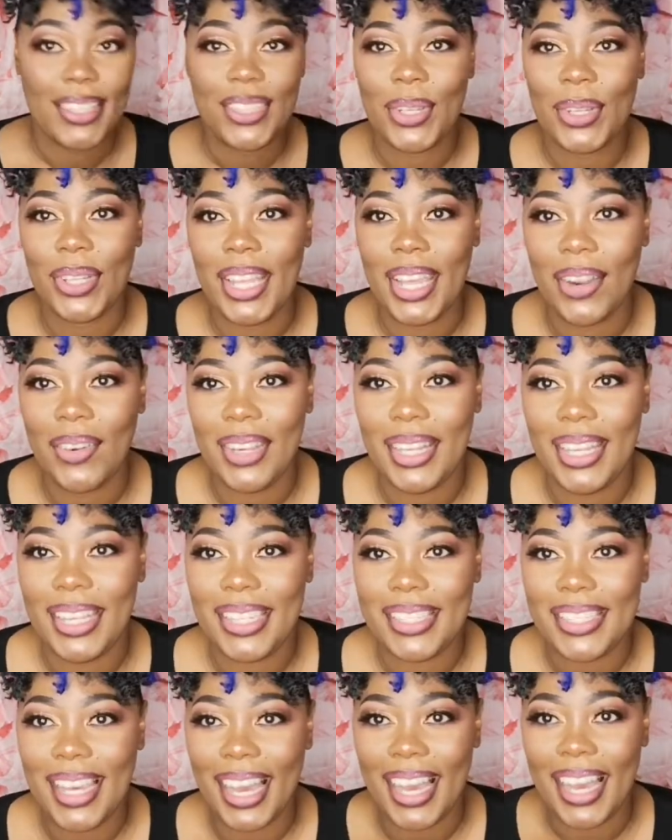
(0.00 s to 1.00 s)
So there it
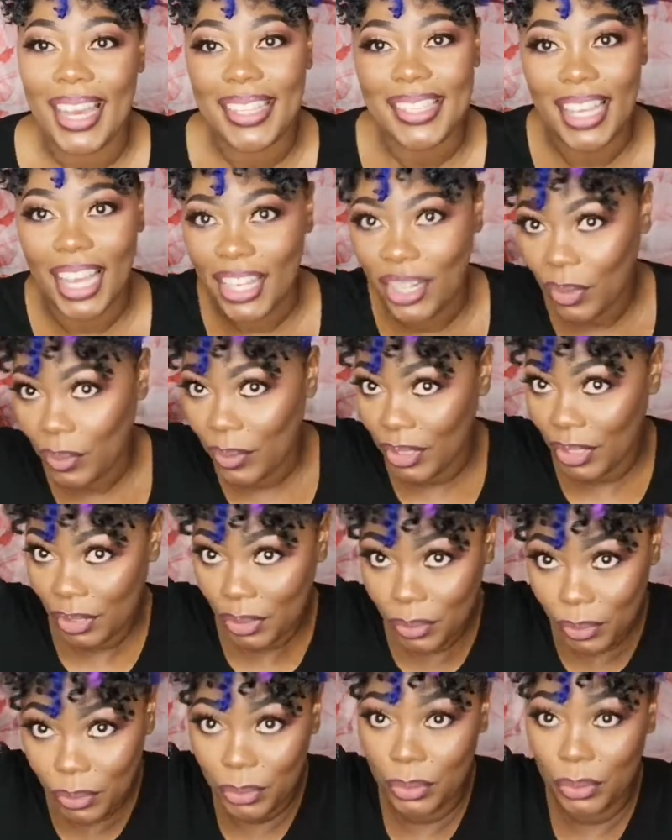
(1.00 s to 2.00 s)
is, guys. I don't want to
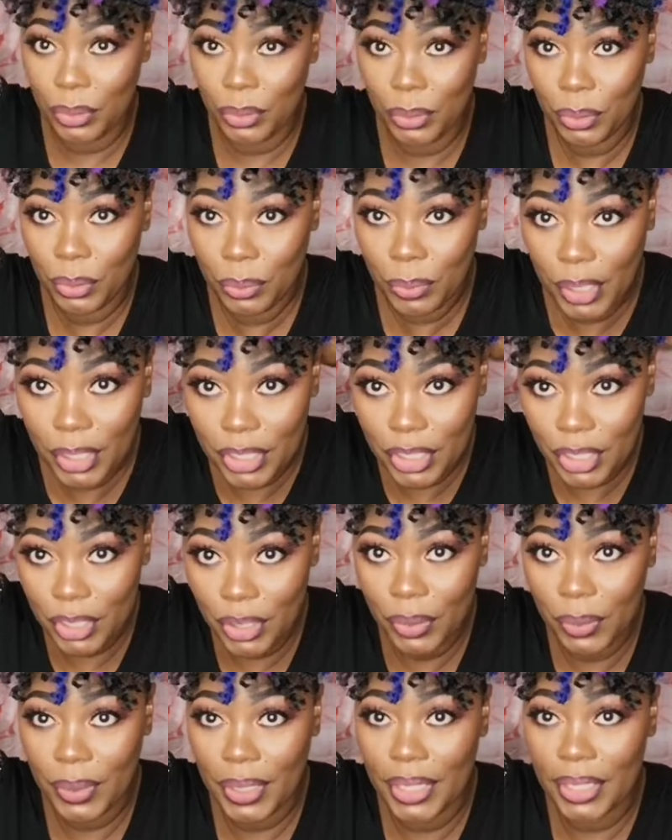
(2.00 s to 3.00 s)
do too
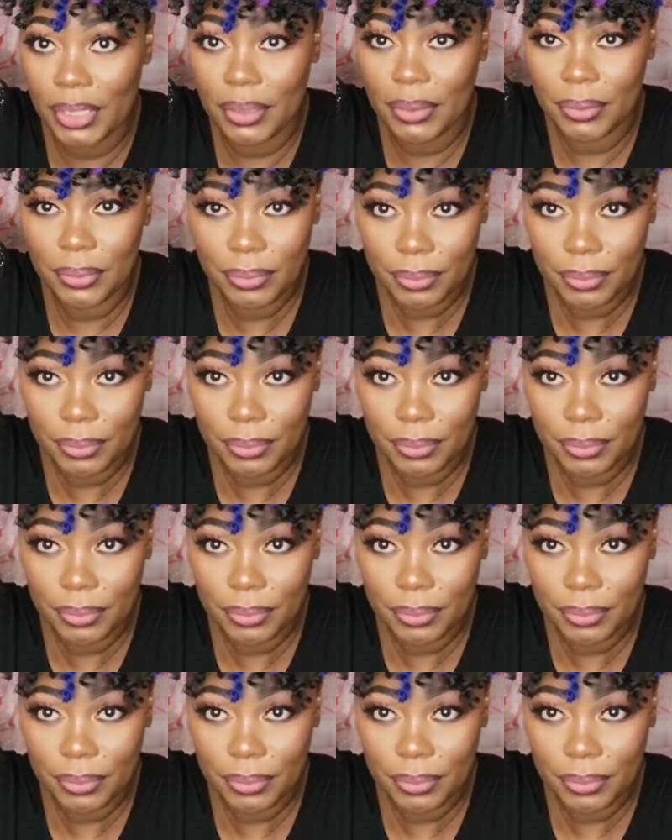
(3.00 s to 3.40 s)
much to it,